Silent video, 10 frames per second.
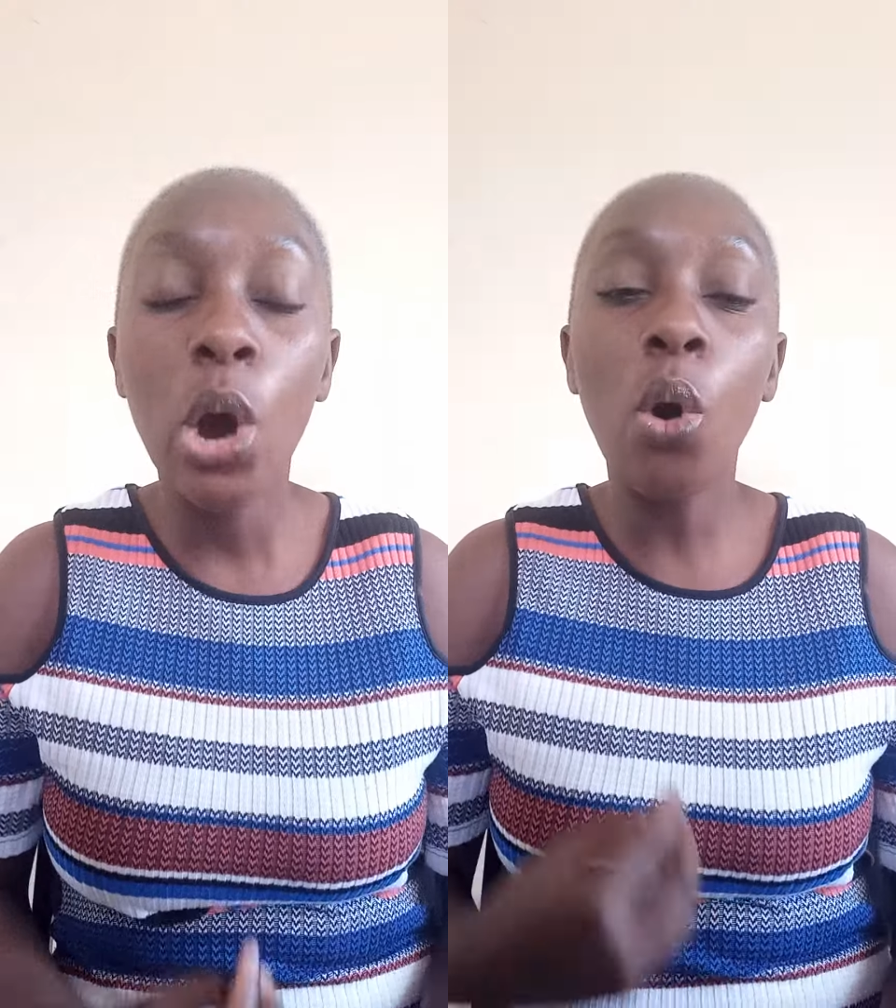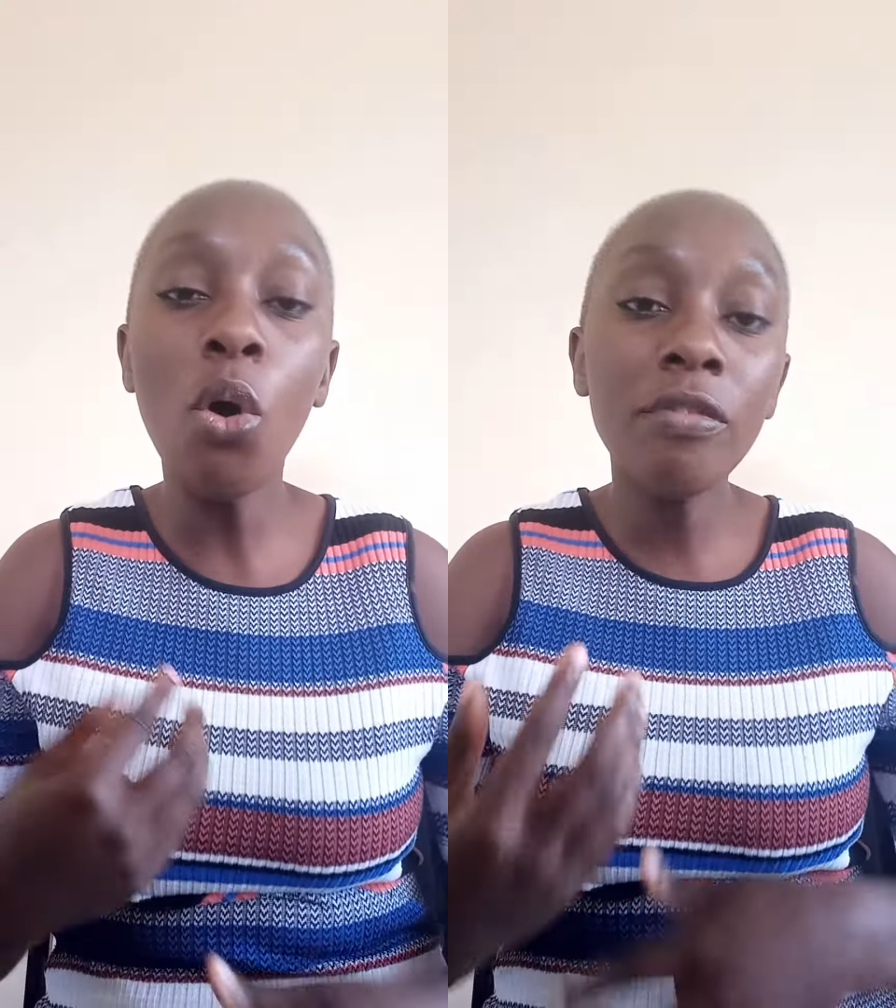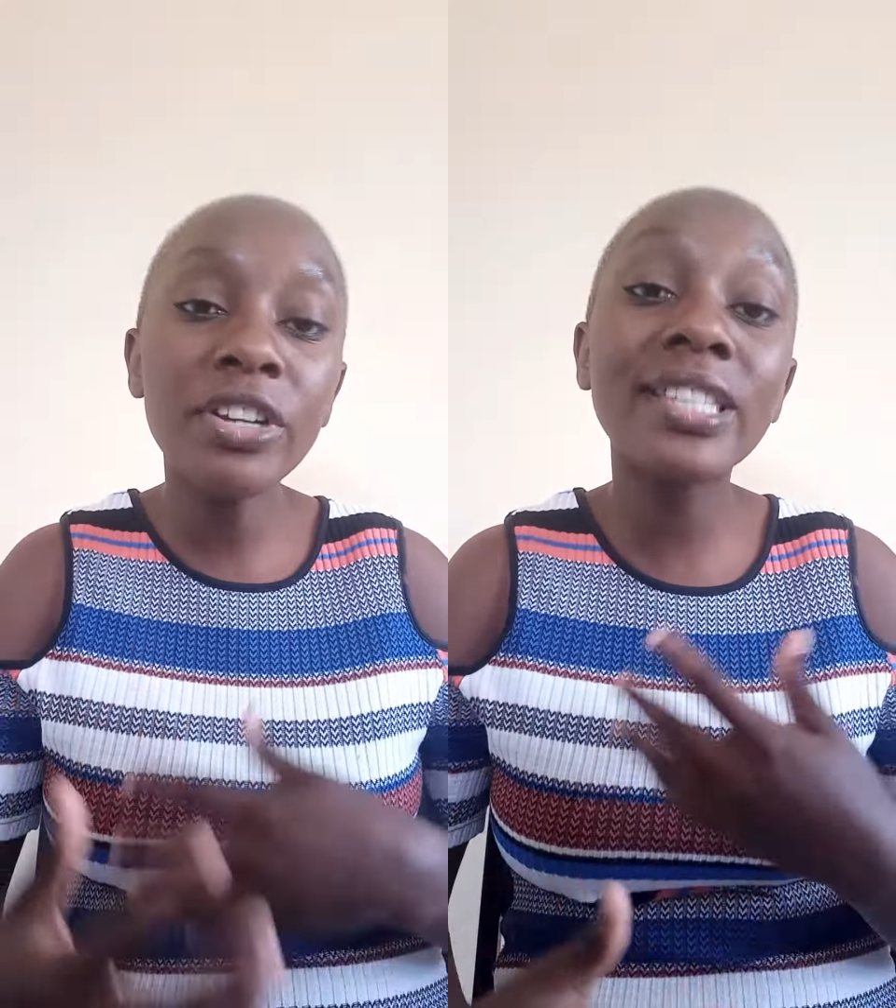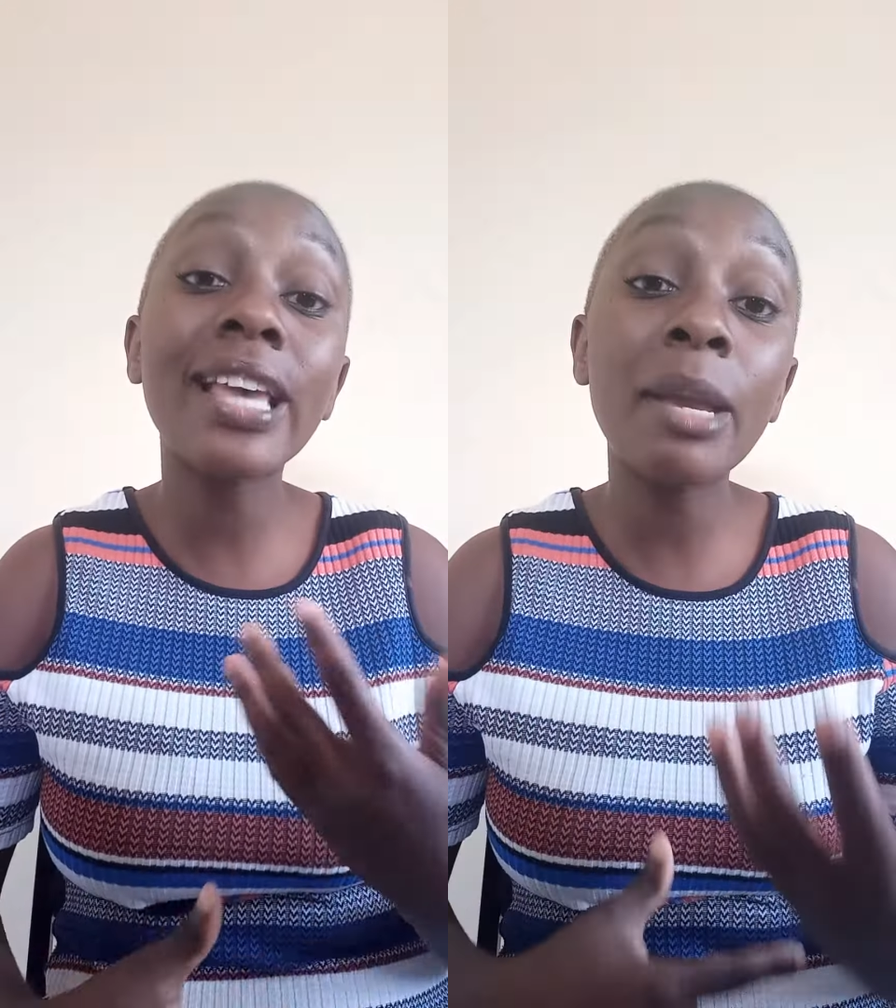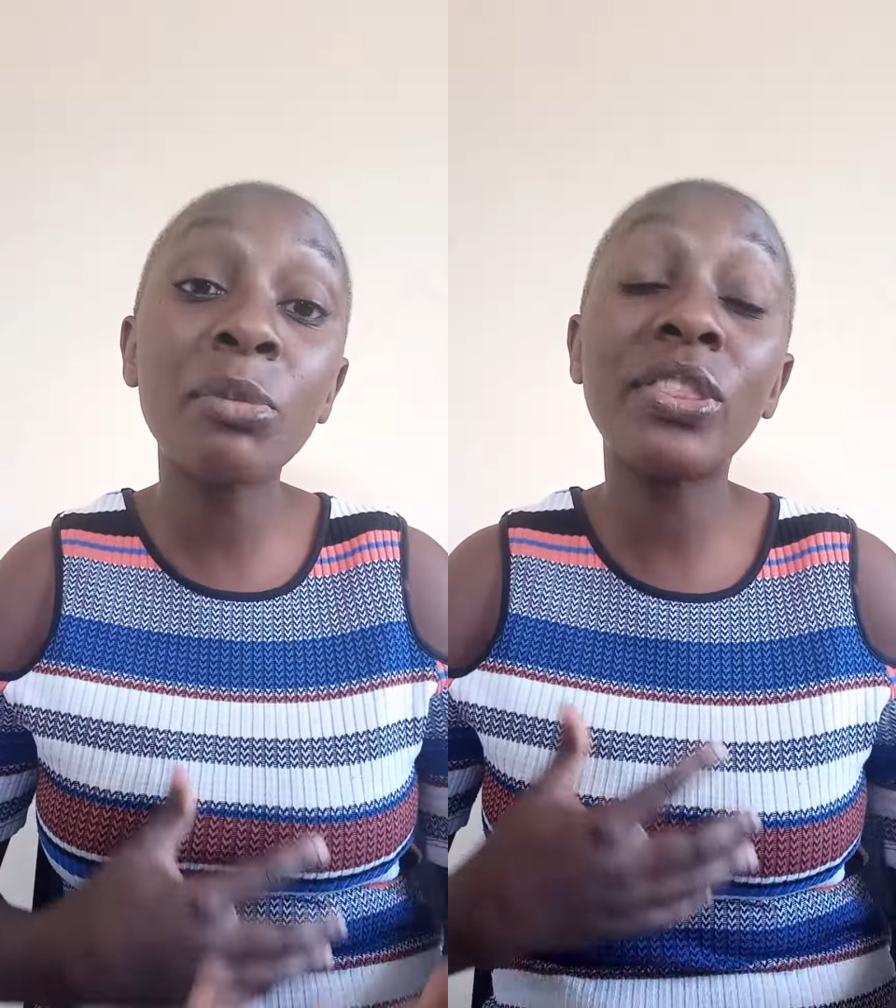over
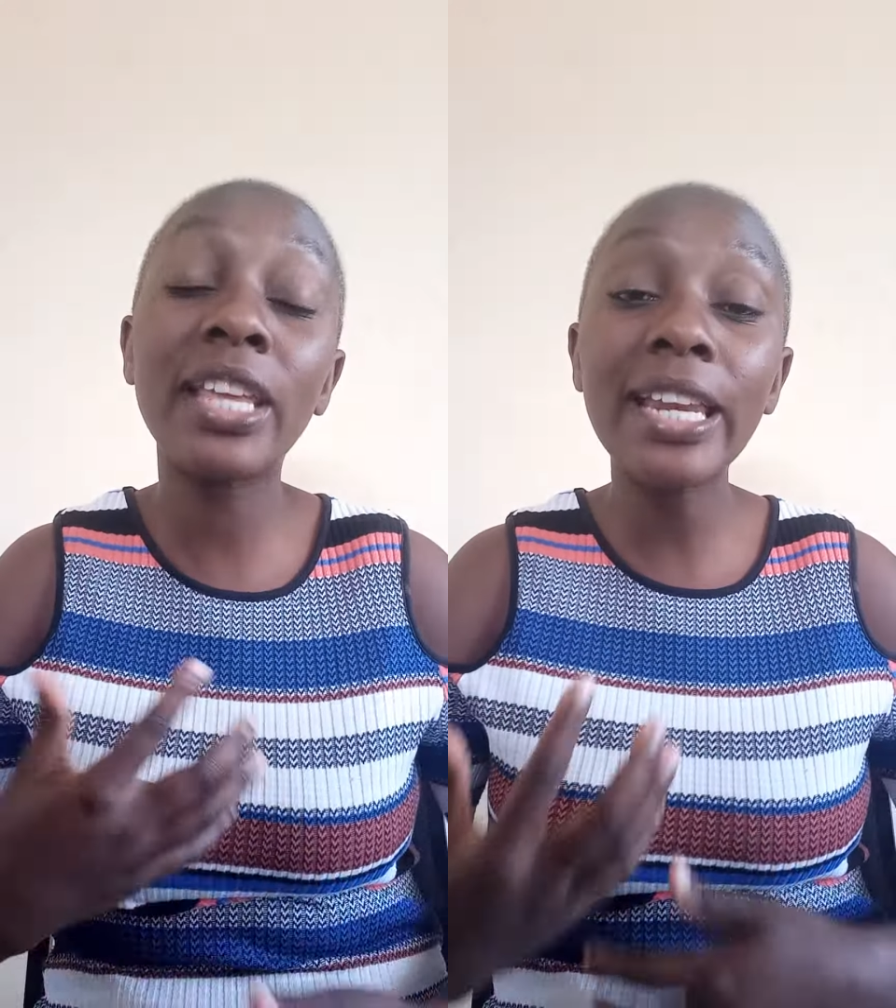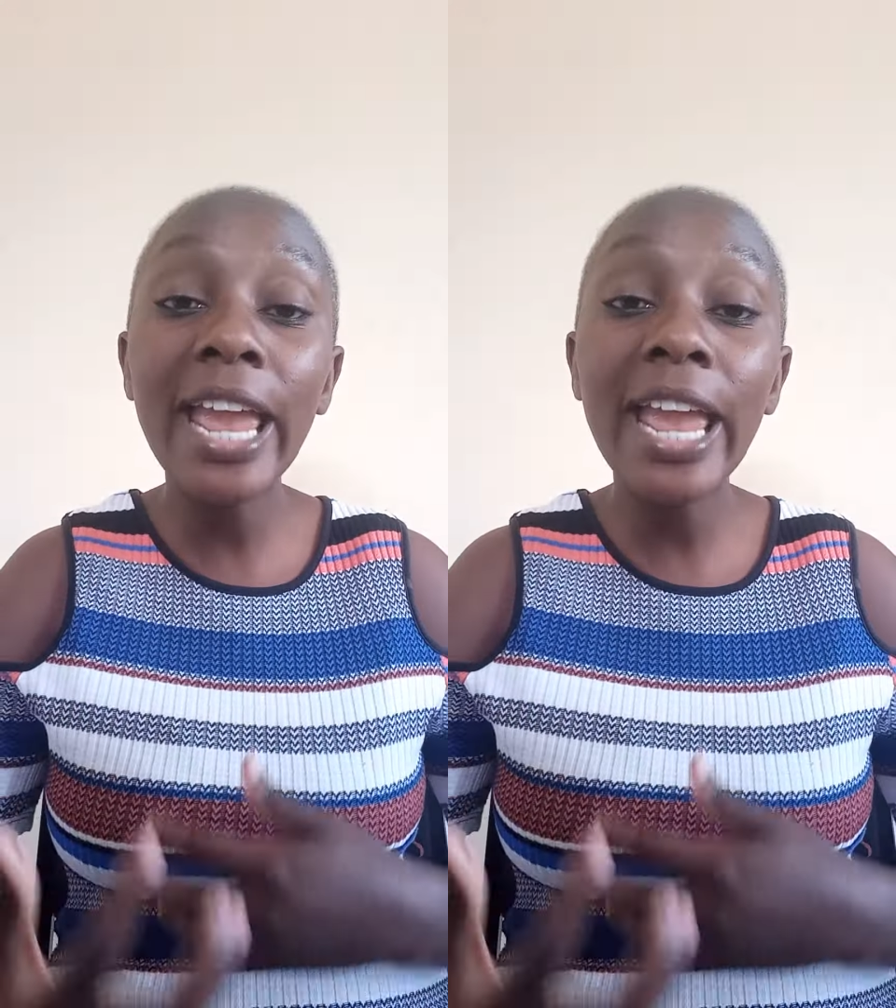time you're then